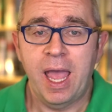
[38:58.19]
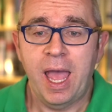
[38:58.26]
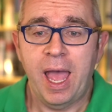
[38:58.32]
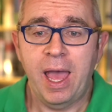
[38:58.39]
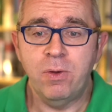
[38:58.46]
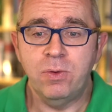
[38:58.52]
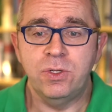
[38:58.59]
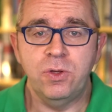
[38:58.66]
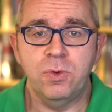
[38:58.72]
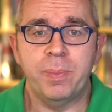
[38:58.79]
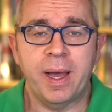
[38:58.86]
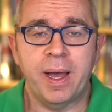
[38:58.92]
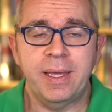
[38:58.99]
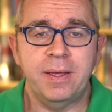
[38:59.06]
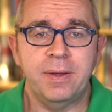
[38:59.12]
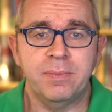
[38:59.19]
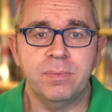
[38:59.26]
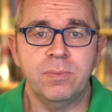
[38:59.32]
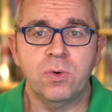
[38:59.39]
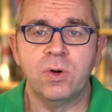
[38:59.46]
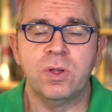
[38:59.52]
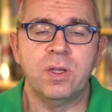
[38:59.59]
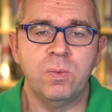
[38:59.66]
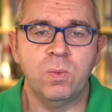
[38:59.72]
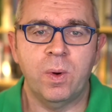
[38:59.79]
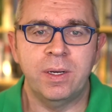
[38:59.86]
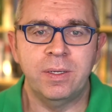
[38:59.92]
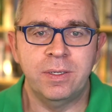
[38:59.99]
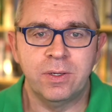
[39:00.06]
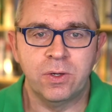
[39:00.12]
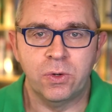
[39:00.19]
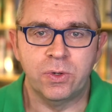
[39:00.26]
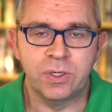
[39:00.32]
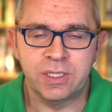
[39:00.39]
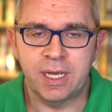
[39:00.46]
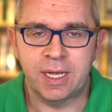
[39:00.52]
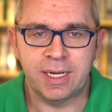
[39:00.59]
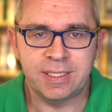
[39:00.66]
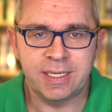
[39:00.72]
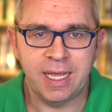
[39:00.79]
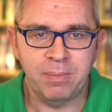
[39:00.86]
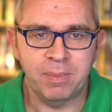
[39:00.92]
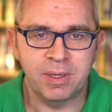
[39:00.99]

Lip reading: how do you buy more than one course at a time?